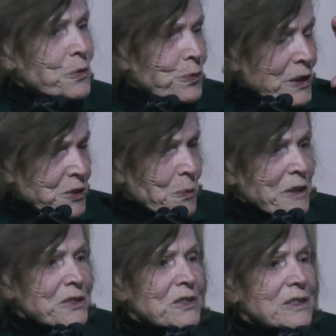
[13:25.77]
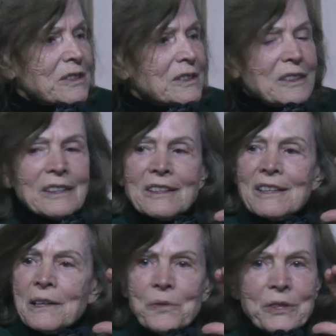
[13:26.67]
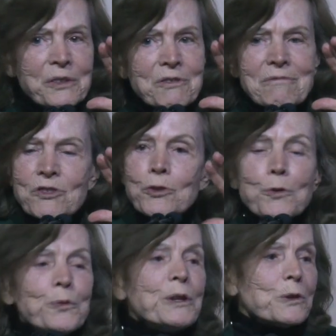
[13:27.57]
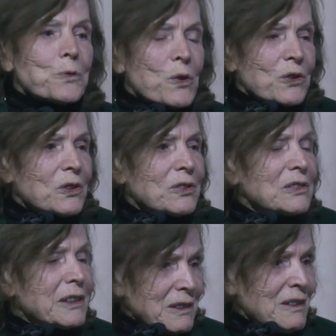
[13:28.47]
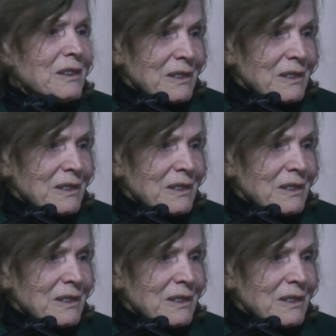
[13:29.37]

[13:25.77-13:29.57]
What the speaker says: Even with a face mask, even in 2 feet of water,